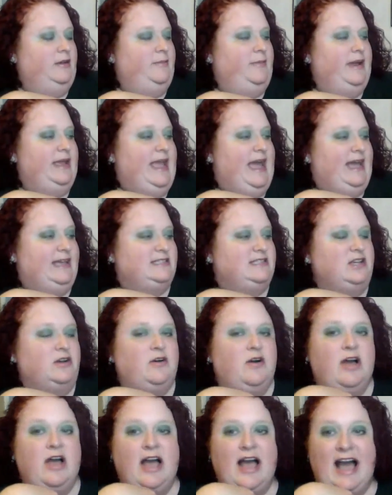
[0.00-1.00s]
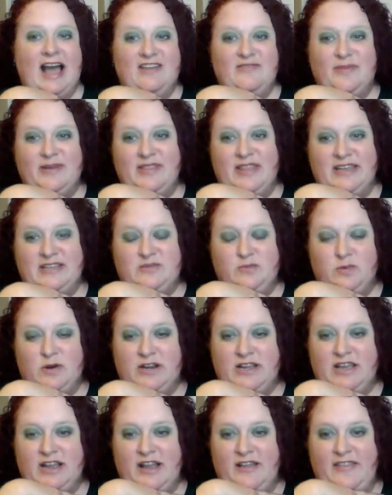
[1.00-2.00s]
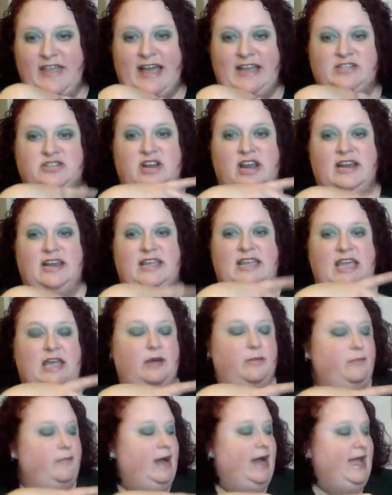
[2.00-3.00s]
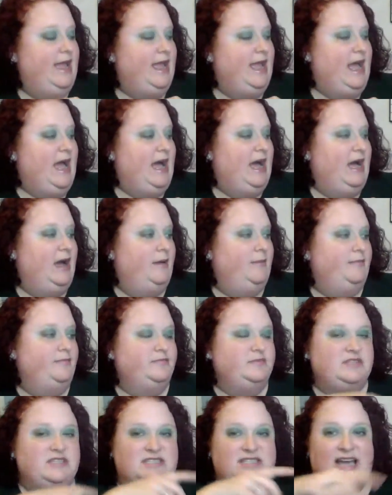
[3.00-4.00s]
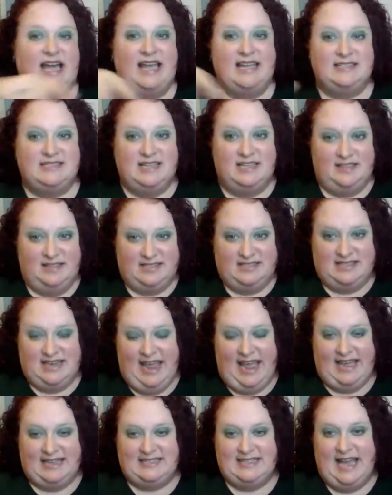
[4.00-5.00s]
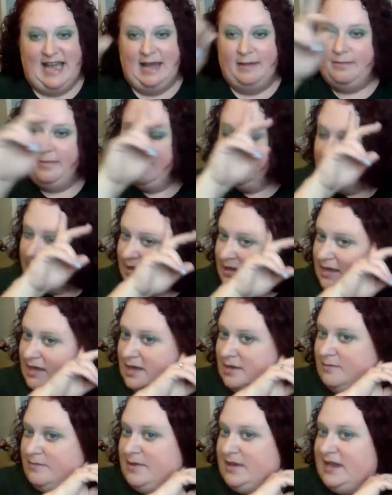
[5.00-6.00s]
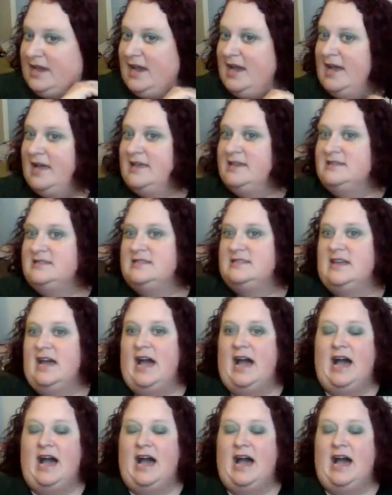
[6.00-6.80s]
But yeah, so I've been like working on that, trying to get my designs in this NAS app because